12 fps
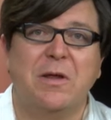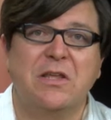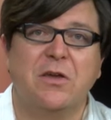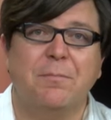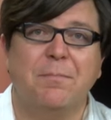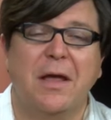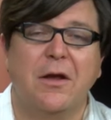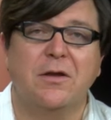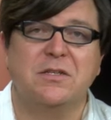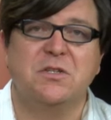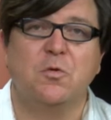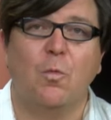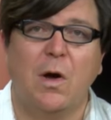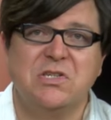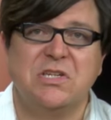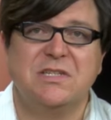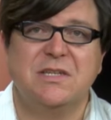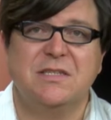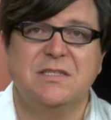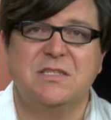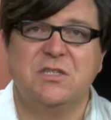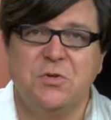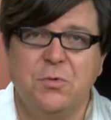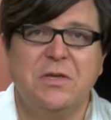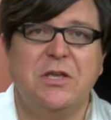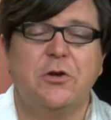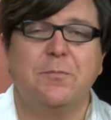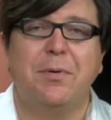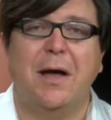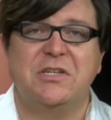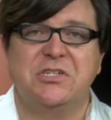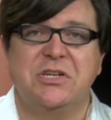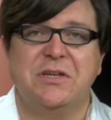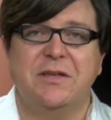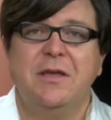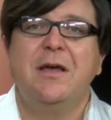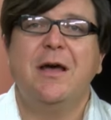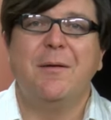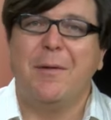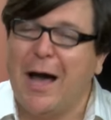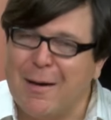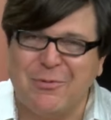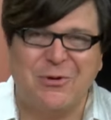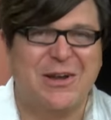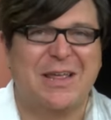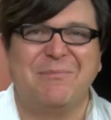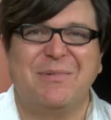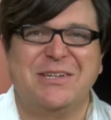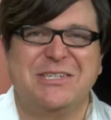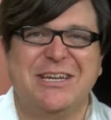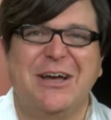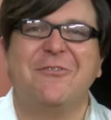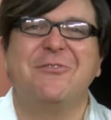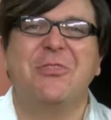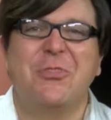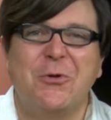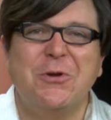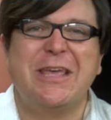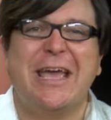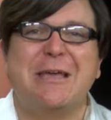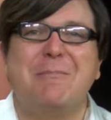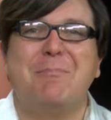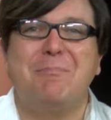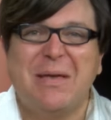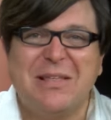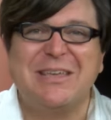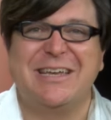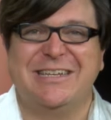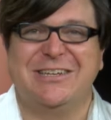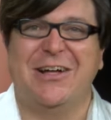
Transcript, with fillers: when compared to Washington's two year budget operating budget of $38 billion.